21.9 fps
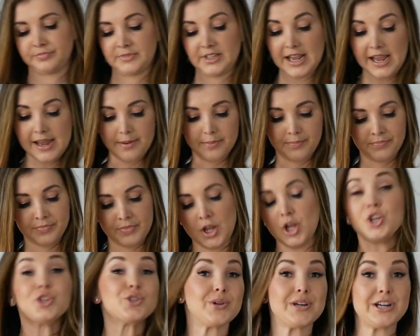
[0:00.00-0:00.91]
Okay,
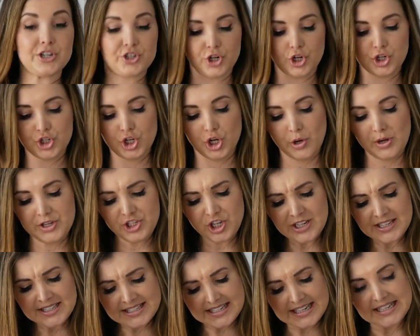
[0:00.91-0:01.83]
so here's our dough. As you
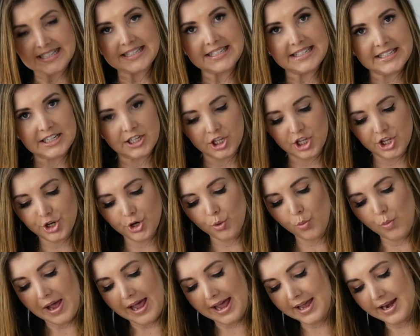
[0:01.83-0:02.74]
can see, it's still a little
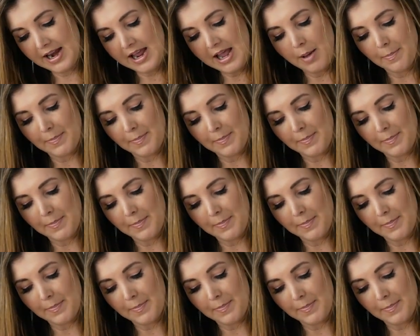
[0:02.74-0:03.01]
wet,